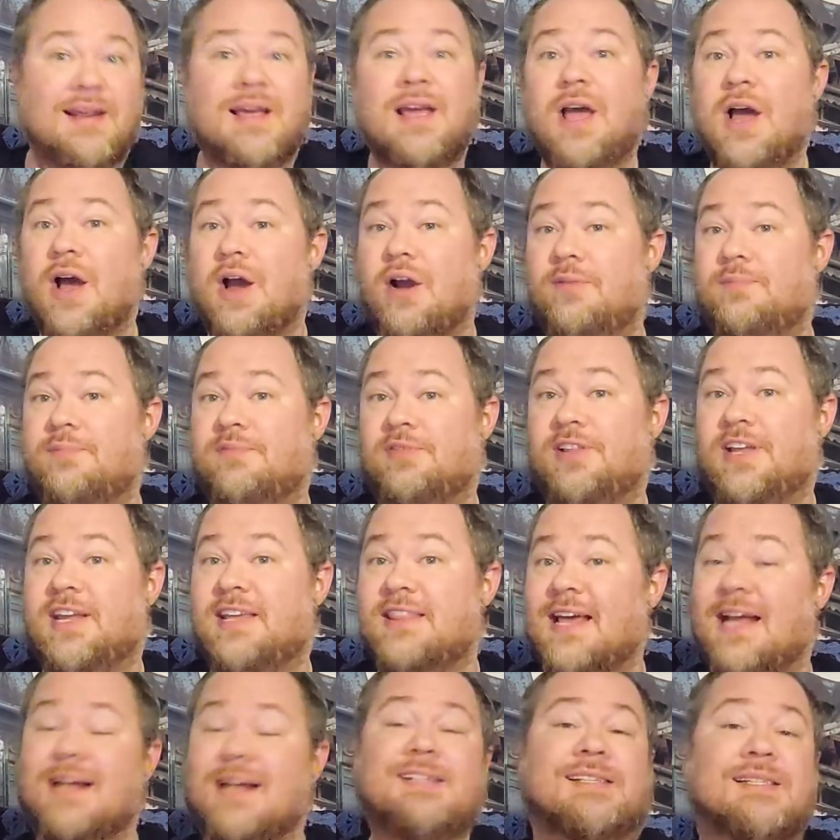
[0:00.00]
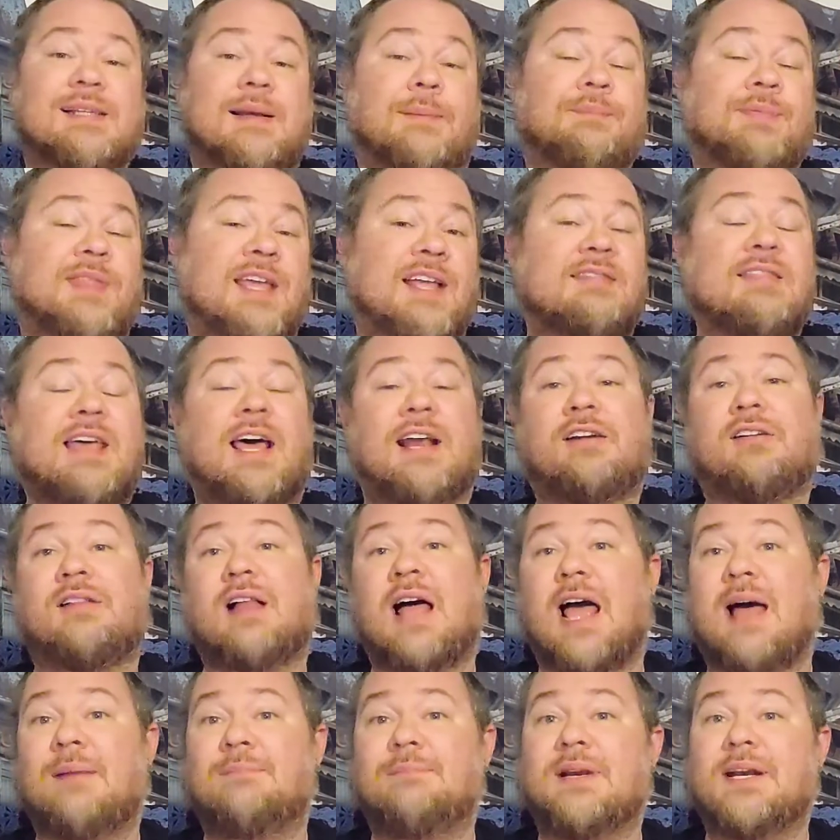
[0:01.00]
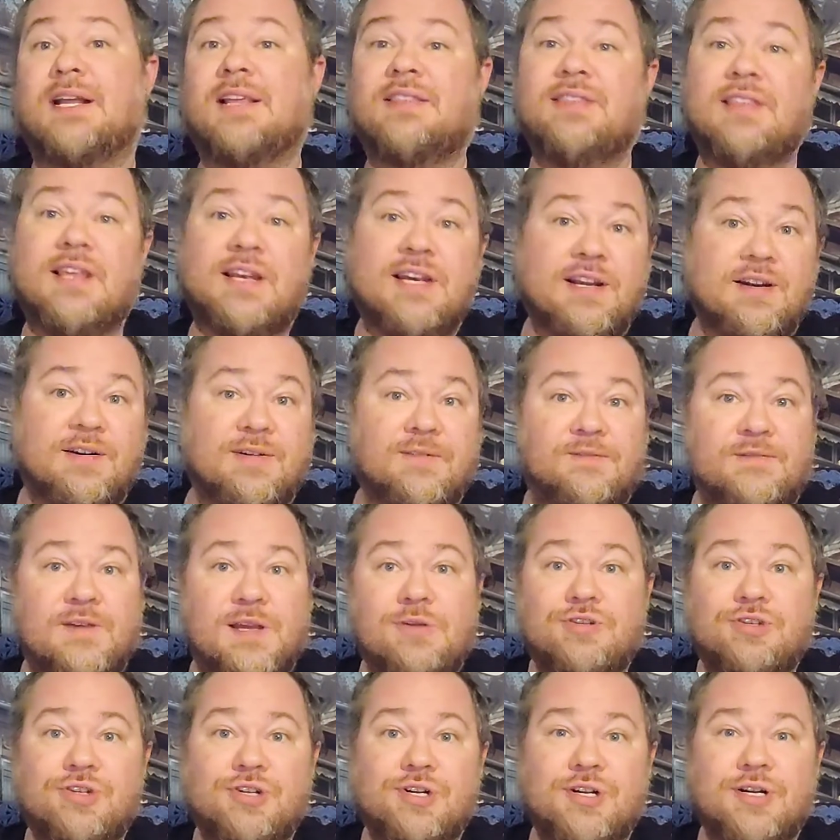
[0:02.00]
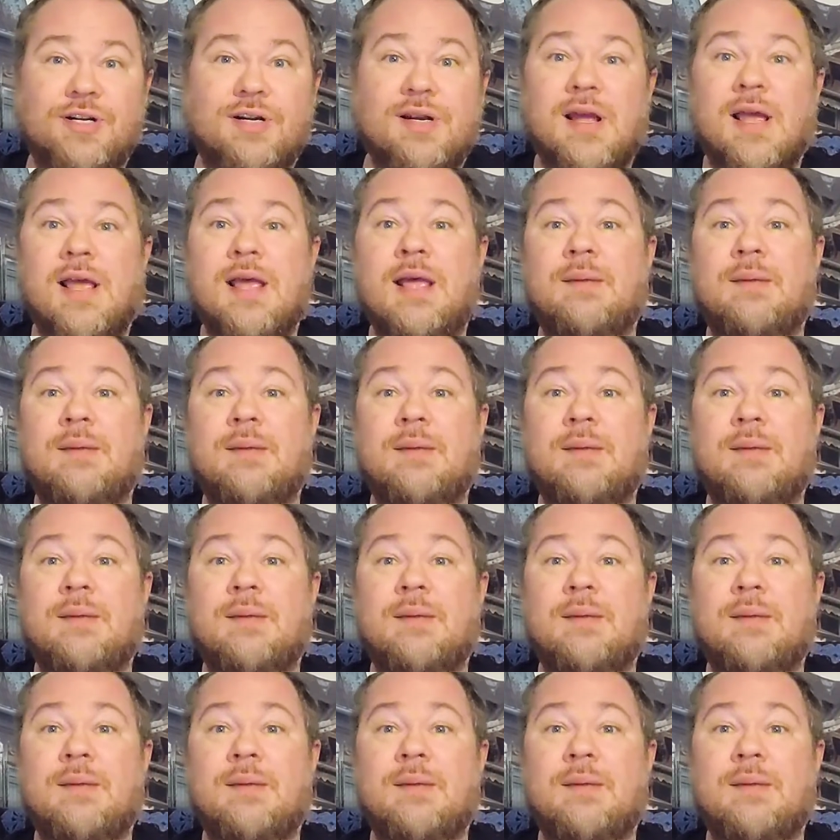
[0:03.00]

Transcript: Hopefully that's something that'll happen in the near future.